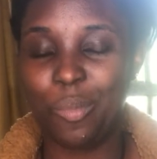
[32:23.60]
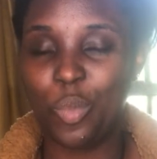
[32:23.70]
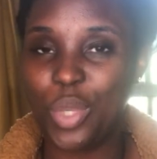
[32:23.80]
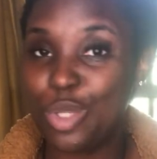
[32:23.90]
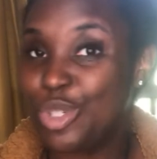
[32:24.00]

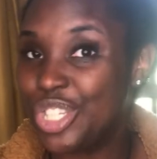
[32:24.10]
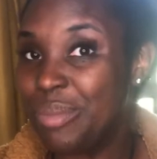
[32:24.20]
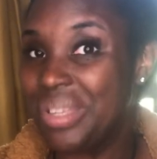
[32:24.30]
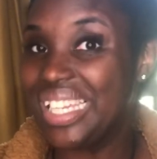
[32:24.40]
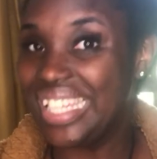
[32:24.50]
when you should
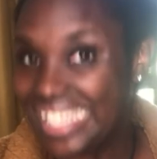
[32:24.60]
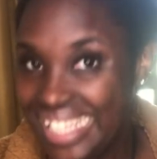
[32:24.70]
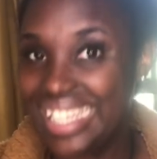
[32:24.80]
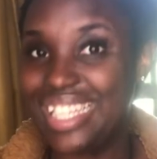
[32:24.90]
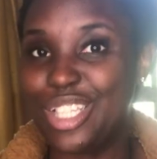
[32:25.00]
be
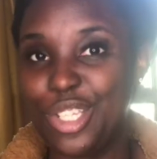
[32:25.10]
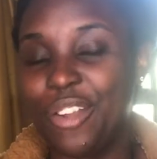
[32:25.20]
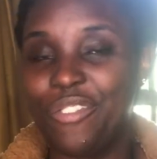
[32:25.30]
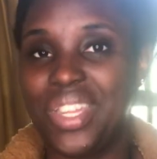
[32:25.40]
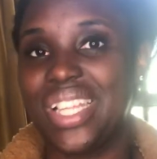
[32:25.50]
listening to your
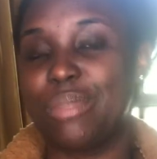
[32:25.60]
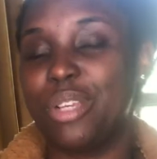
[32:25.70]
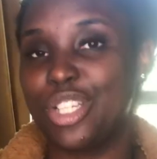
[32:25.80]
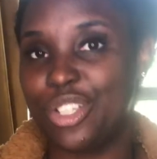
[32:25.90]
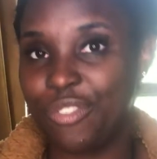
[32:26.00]
feelings
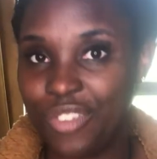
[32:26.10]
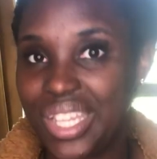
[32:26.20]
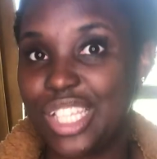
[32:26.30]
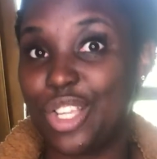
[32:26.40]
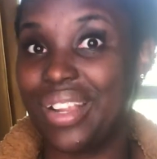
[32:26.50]
because your
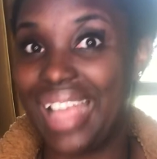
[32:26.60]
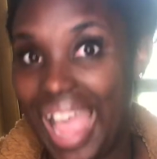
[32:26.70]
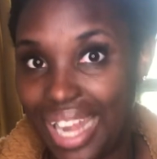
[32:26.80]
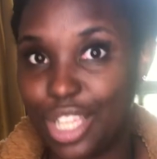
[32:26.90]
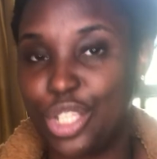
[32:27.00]
feelings are
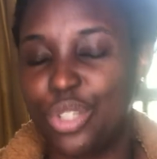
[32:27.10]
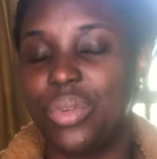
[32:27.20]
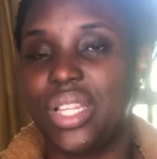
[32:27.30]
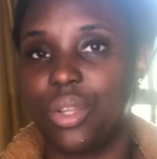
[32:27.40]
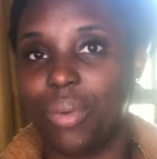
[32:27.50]
guiding you
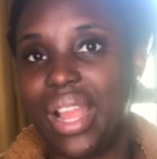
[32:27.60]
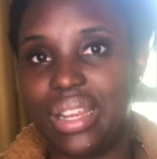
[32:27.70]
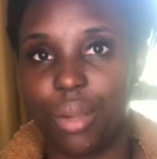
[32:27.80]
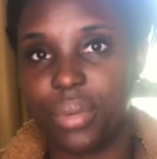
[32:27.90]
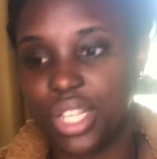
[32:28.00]
in the right
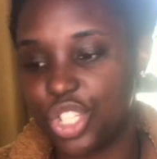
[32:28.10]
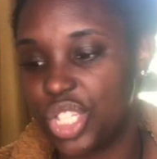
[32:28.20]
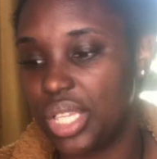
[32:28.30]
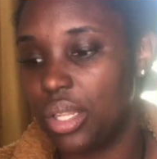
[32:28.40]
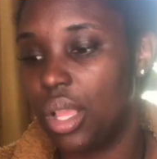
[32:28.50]

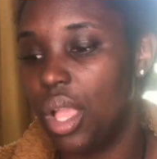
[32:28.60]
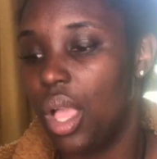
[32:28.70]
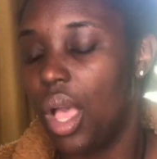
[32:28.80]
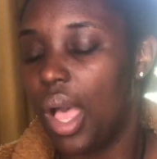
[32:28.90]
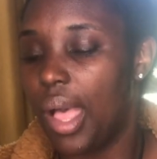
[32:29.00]
direction.
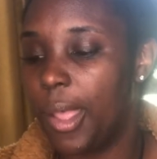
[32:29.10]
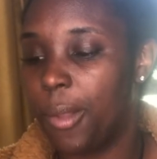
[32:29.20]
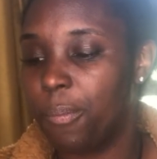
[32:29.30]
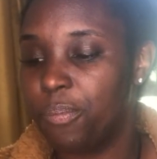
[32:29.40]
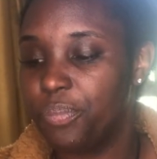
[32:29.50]

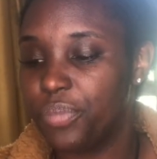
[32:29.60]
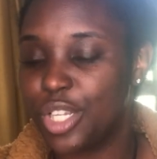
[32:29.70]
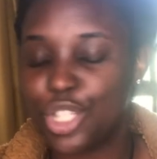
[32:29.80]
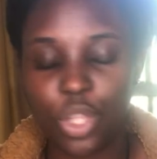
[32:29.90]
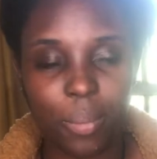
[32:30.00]
There
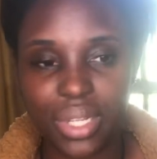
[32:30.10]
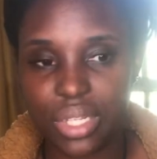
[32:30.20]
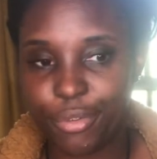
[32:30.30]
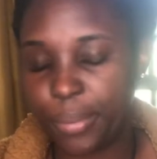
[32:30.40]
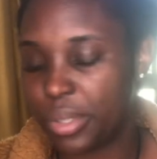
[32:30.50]
are so many
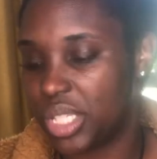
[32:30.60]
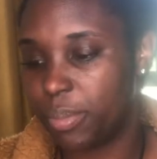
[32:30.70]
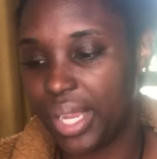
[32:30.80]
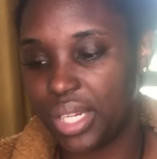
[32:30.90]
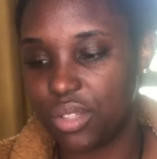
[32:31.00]
different
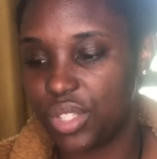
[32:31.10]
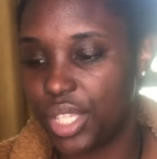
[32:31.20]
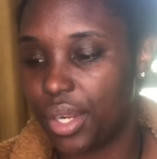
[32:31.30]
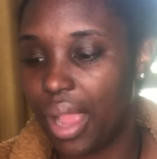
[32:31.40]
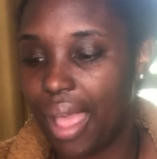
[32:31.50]
perspectives
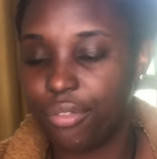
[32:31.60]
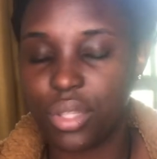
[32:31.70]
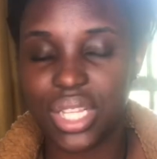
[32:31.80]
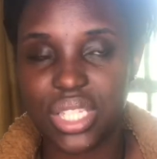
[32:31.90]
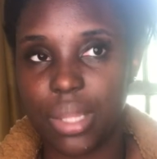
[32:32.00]
here. I feel
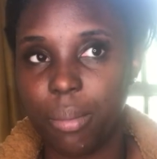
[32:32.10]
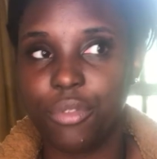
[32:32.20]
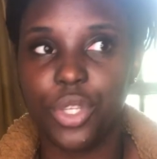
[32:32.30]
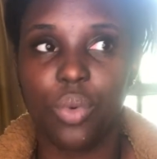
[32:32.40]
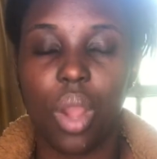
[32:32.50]
that some of
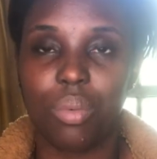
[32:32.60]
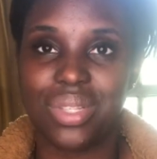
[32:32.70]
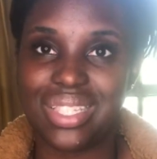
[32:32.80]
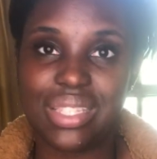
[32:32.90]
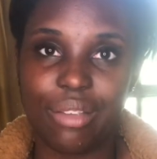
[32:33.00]
you are
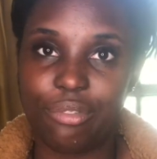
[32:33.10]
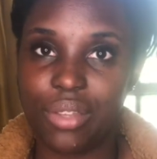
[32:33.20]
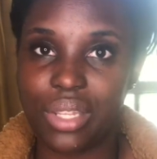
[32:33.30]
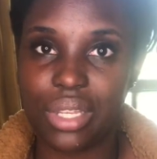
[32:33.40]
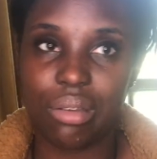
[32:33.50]
resisting
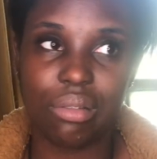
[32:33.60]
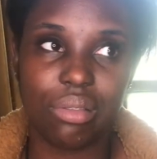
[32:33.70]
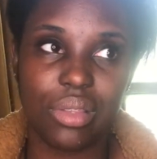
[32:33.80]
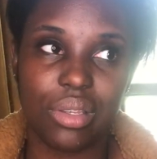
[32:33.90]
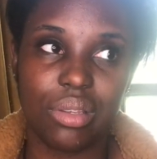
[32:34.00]
feeling
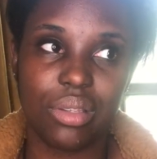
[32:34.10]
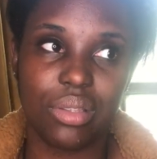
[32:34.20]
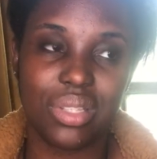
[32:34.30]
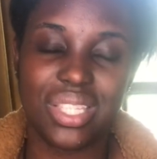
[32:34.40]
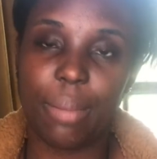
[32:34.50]
the
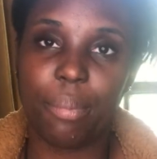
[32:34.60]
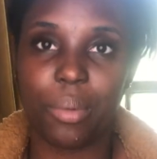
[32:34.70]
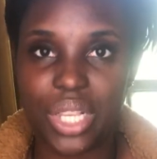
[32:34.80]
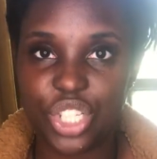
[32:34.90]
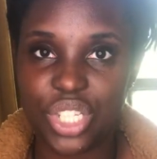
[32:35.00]

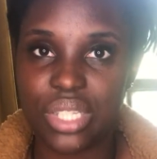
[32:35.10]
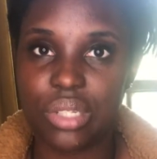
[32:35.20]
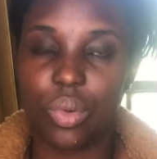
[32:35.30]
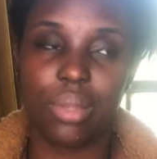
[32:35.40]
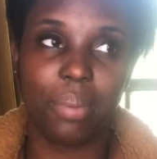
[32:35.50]
separation
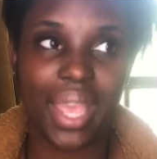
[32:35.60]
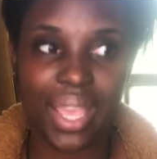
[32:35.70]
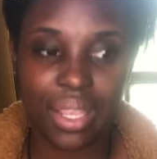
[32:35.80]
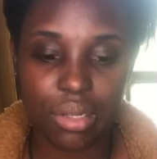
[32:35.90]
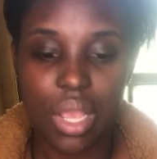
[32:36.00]
or the pain.